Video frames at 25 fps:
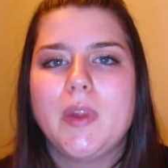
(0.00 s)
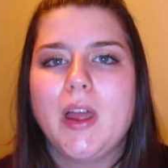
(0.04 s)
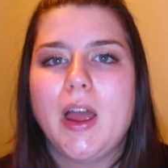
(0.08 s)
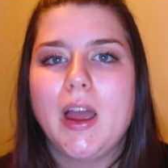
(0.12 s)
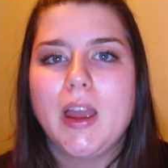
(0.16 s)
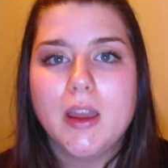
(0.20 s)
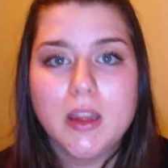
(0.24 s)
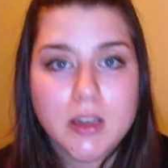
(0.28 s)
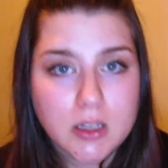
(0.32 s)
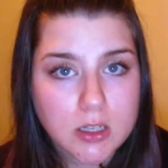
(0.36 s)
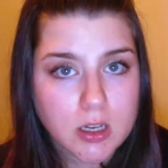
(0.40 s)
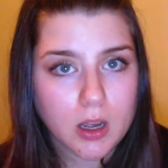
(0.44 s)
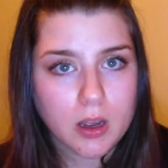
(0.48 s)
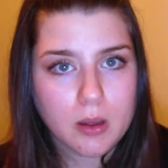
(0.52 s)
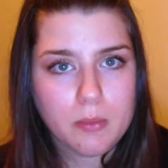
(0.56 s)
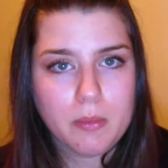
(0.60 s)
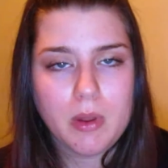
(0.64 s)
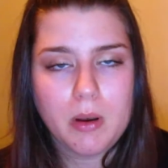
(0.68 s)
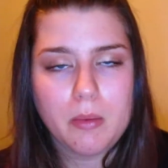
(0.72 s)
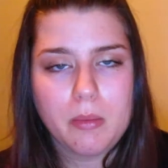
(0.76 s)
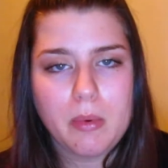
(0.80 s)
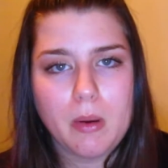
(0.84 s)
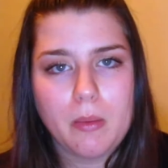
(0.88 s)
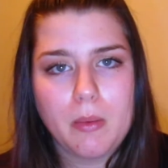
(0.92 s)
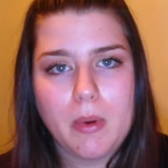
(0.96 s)
I can talk a
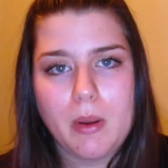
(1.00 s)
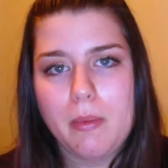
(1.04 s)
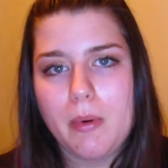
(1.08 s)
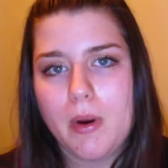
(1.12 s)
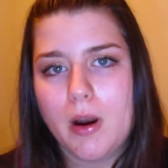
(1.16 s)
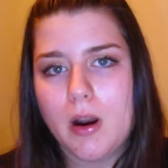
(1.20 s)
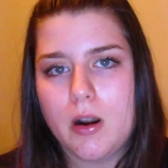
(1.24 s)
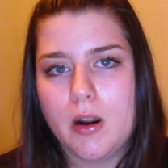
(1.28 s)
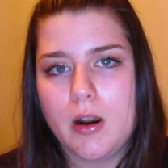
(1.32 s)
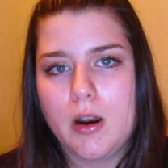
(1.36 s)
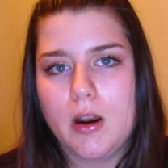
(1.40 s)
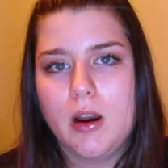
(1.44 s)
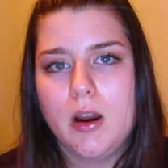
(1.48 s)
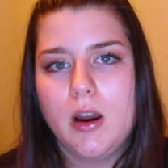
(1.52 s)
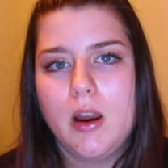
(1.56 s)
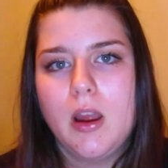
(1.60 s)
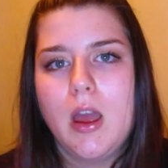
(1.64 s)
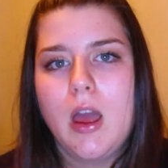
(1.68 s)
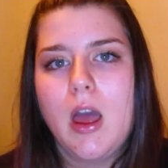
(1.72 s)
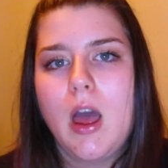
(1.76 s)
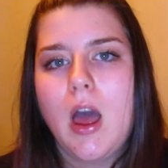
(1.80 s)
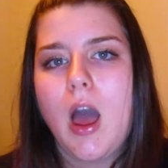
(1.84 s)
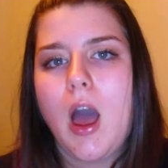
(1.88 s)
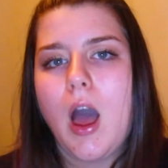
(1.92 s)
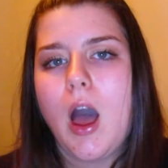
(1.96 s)
bit about my partner.
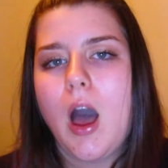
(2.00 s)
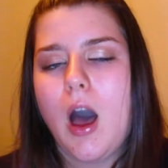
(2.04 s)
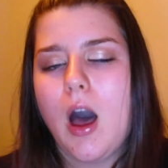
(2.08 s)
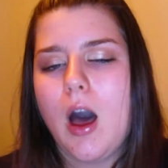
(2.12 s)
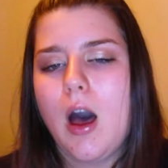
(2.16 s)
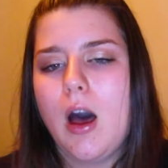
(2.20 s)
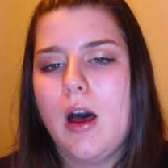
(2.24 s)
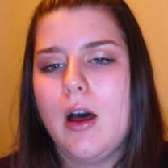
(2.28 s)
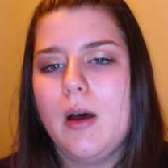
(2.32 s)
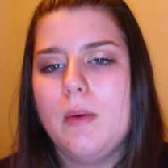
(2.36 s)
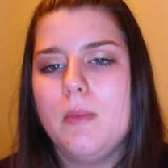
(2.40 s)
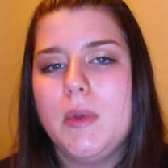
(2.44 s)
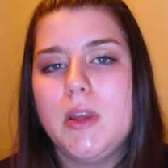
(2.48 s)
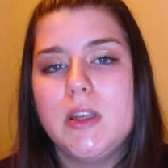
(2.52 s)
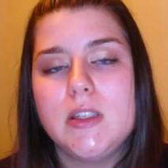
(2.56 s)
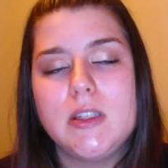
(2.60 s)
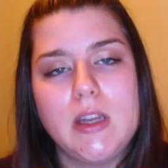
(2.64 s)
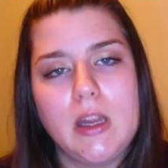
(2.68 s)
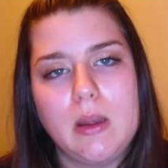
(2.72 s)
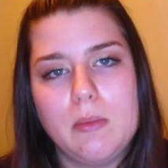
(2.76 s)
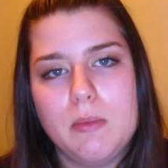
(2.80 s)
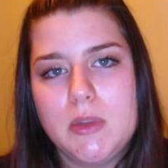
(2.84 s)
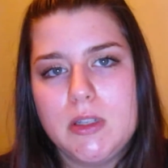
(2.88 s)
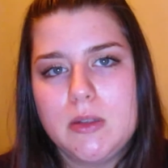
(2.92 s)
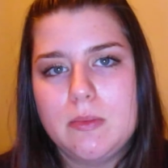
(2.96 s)
His
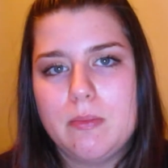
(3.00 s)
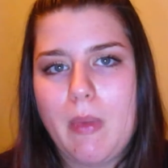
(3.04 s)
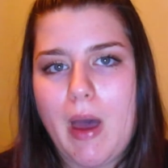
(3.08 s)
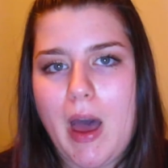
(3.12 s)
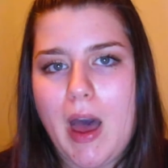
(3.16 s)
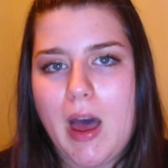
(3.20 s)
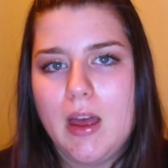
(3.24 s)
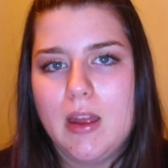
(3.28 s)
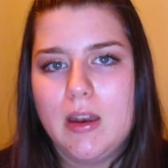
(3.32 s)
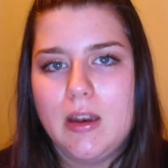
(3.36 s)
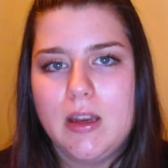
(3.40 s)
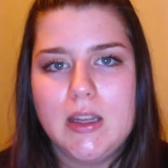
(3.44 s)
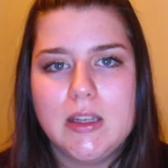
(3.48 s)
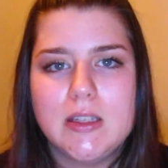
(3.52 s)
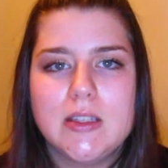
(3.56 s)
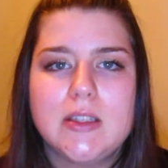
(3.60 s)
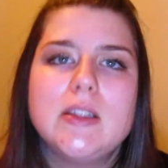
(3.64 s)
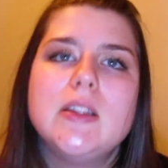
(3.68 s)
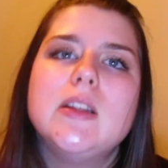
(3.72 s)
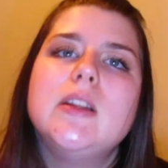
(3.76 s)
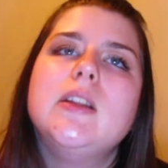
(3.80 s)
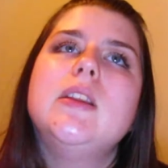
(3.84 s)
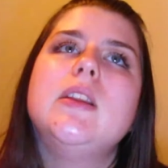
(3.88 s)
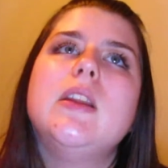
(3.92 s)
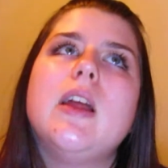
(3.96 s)
name is Matt. He's
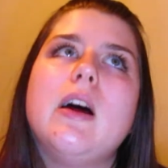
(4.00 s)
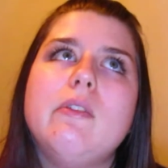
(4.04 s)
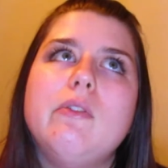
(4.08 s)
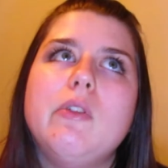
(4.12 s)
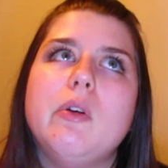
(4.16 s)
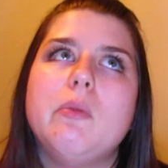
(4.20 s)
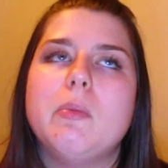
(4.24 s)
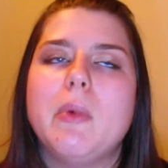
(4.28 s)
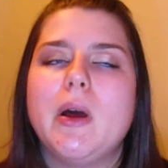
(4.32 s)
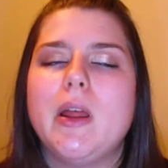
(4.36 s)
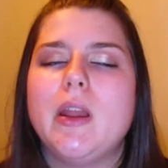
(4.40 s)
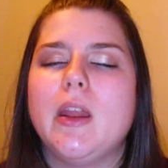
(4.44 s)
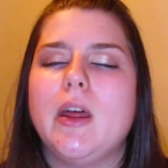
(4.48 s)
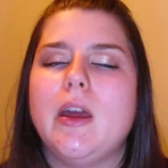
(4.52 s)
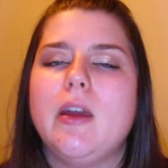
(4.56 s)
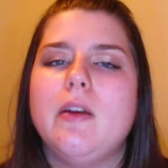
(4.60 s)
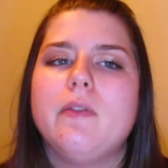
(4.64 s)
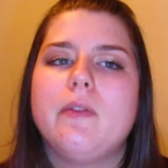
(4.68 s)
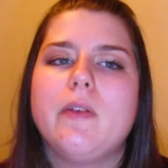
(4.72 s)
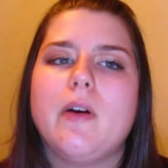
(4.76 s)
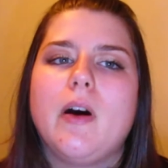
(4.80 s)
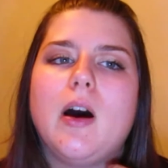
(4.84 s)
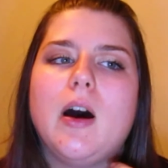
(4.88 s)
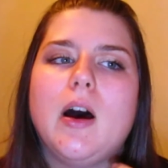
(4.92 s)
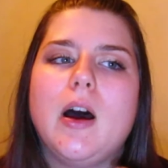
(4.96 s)
the love of my
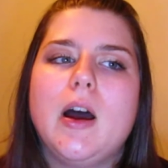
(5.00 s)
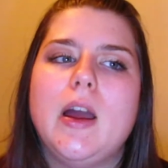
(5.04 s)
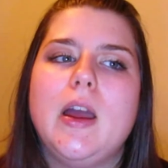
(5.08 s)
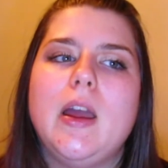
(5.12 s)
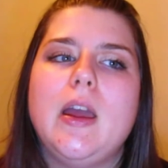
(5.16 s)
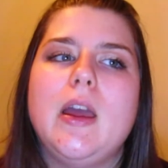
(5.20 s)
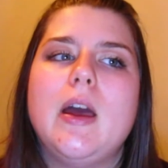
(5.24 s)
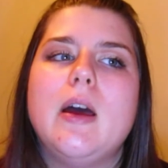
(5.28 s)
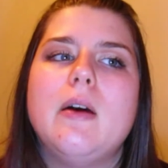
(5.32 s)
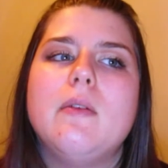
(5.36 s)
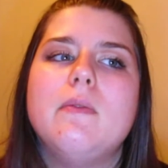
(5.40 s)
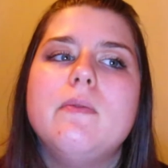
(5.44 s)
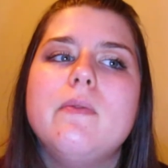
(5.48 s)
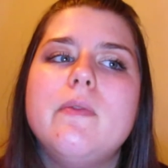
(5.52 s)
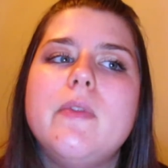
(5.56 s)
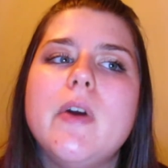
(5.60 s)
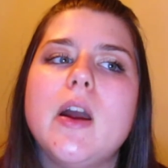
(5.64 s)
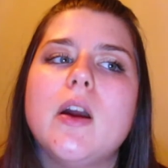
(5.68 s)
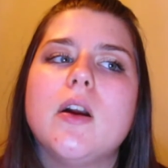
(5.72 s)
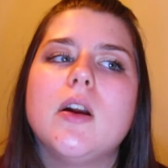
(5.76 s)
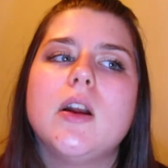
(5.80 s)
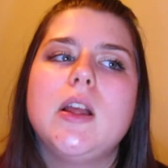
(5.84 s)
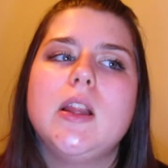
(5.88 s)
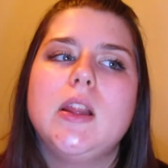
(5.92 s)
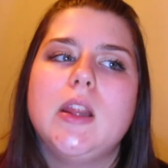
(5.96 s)
life. I am
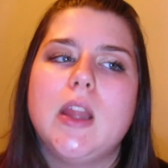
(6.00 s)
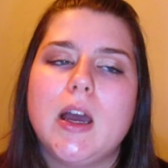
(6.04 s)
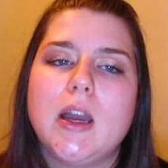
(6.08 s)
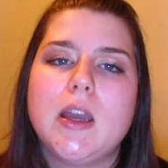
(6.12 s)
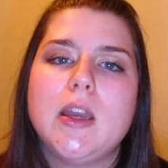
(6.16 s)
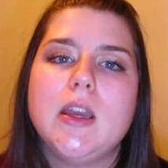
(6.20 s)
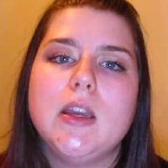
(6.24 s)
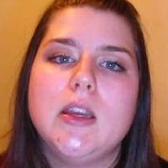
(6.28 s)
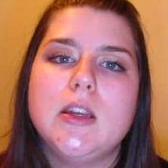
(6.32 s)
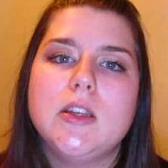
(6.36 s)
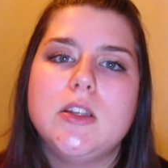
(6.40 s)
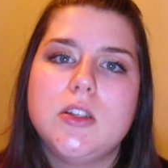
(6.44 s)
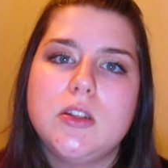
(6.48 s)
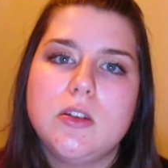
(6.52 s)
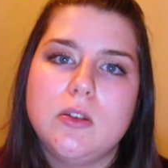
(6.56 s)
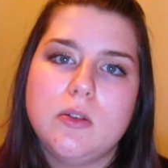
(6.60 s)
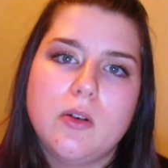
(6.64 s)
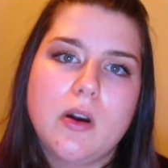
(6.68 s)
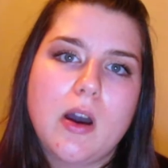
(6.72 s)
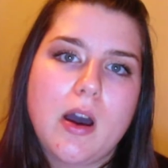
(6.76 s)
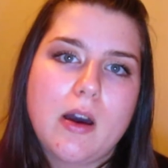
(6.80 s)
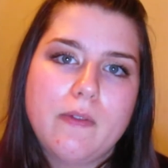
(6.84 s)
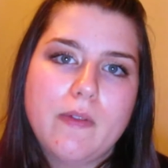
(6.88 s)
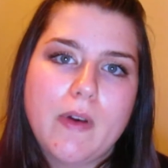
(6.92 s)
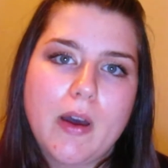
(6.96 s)
very lucky to
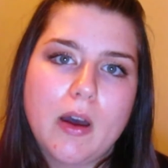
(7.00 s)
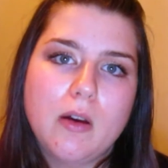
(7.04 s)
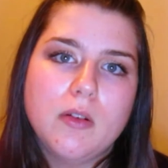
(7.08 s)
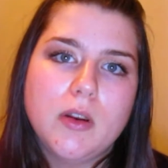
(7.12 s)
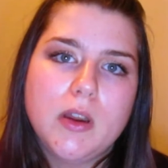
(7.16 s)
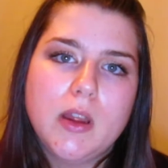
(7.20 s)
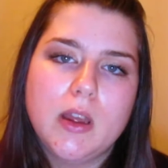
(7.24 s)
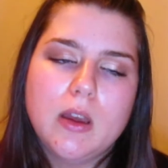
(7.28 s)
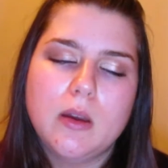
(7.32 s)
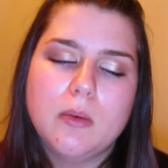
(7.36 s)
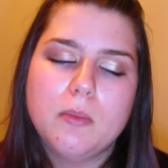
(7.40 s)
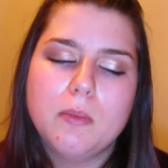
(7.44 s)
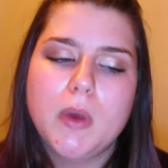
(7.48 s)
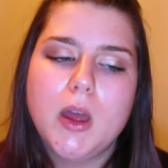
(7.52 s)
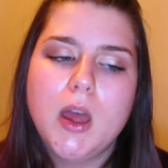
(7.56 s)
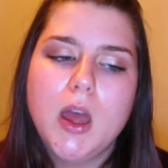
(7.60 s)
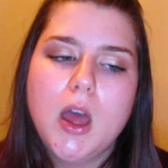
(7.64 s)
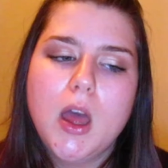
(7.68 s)
have found him.